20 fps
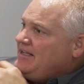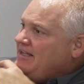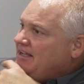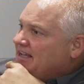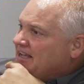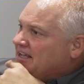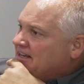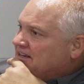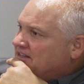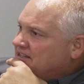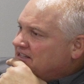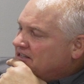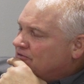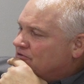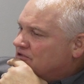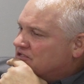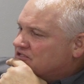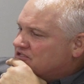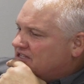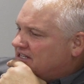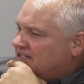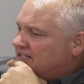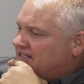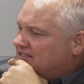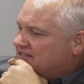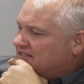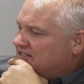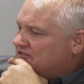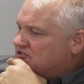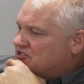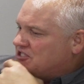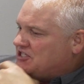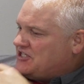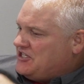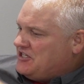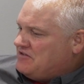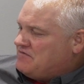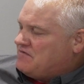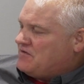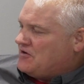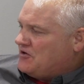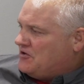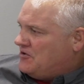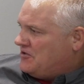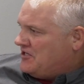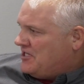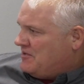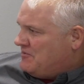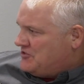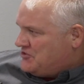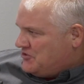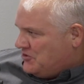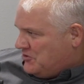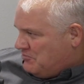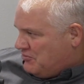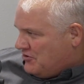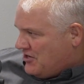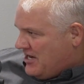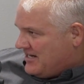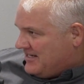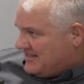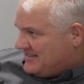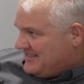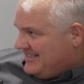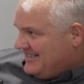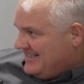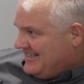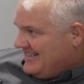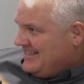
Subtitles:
and it was an in-furrow nematode product,